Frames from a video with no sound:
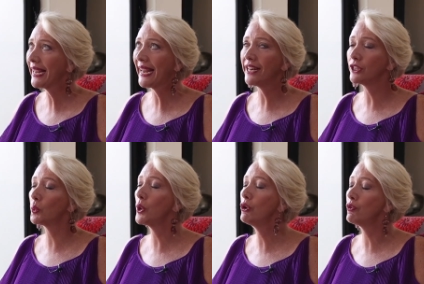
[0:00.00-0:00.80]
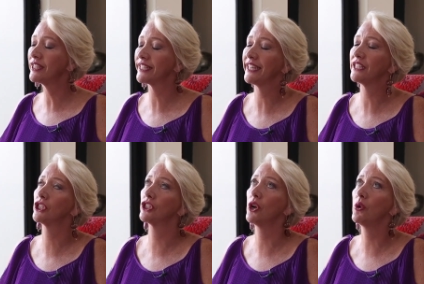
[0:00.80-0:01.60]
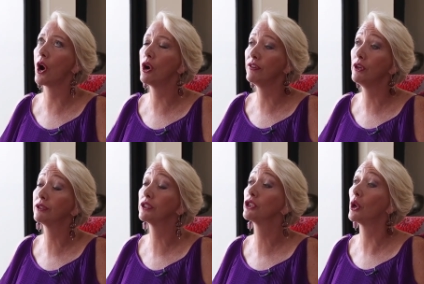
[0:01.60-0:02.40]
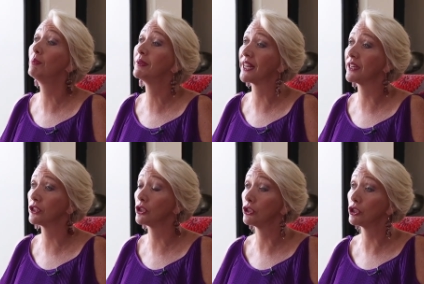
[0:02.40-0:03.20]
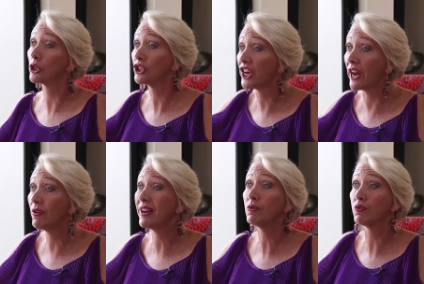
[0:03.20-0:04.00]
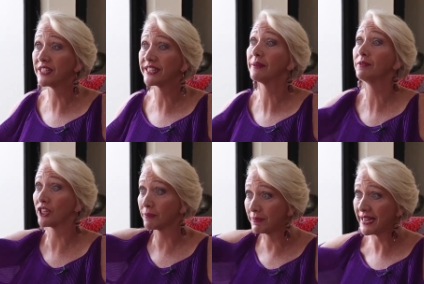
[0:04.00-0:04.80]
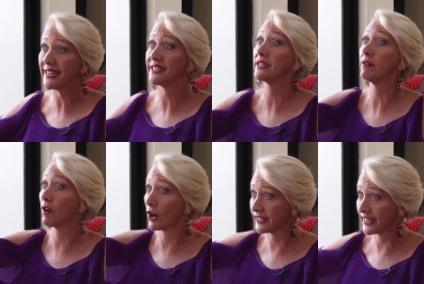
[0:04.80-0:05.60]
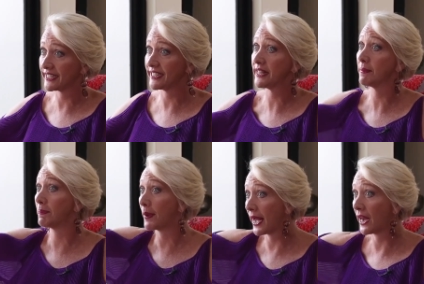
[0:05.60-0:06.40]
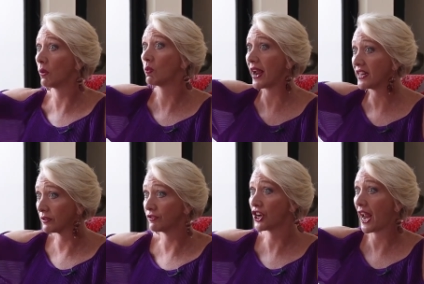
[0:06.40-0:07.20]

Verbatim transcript: Again, this word risk is so overused and so misunderstood. So, generally, risk just means volatility, the big rate of